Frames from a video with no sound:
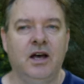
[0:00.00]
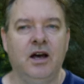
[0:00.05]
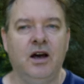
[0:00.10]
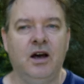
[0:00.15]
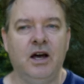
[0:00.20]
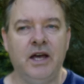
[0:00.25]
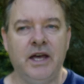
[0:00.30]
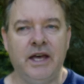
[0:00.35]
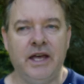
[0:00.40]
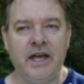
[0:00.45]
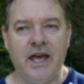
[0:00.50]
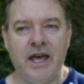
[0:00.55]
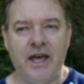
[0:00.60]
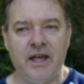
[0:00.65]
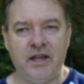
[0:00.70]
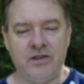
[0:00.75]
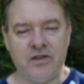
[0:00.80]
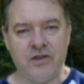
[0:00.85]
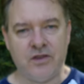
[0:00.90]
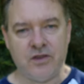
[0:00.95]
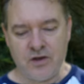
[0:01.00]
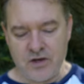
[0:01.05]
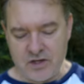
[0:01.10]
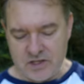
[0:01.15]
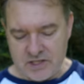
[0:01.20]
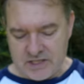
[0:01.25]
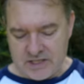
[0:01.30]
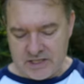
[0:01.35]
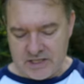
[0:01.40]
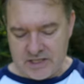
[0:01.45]
I had
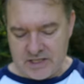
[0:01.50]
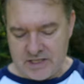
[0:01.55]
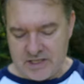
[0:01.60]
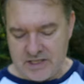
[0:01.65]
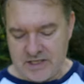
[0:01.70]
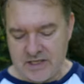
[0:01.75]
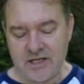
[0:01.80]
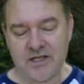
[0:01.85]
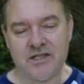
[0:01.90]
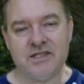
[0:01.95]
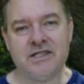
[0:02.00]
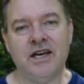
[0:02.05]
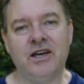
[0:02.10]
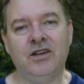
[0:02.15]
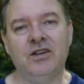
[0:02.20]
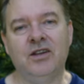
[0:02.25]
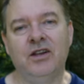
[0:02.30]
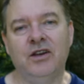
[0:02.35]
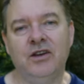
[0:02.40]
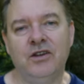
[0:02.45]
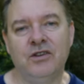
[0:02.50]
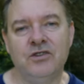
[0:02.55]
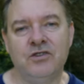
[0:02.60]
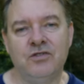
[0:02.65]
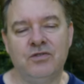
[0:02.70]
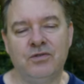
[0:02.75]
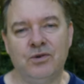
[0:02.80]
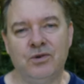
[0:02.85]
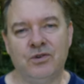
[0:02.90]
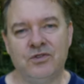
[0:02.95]
30 downloads
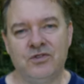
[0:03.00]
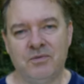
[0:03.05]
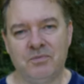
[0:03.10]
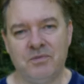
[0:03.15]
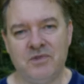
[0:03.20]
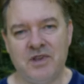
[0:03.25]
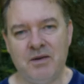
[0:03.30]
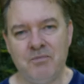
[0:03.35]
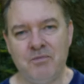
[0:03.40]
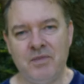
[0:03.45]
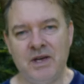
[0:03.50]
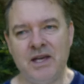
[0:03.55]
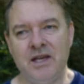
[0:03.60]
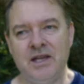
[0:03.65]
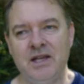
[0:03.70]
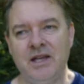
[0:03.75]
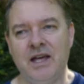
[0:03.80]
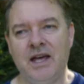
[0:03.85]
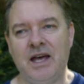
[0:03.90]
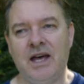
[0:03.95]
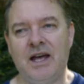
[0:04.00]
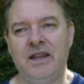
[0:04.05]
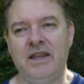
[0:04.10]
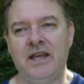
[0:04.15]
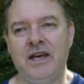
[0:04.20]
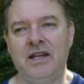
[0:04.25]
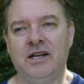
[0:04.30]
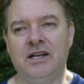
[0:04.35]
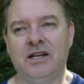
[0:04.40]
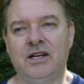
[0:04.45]
for September, and
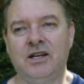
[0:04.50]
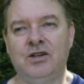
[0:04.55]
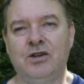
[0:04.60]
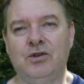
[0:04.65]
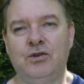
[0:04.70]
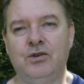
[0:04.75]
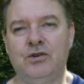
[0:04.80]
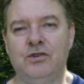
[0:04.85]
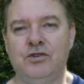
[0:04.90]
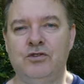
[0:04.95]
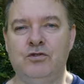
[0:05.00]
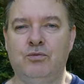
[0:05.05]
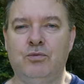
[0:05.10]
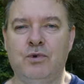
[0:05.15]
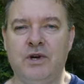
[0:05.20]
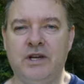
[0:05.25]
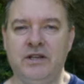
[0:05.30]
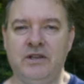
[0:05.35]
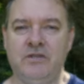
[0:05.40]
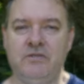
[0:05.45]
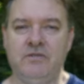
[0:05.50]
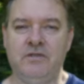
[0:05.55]
that includes one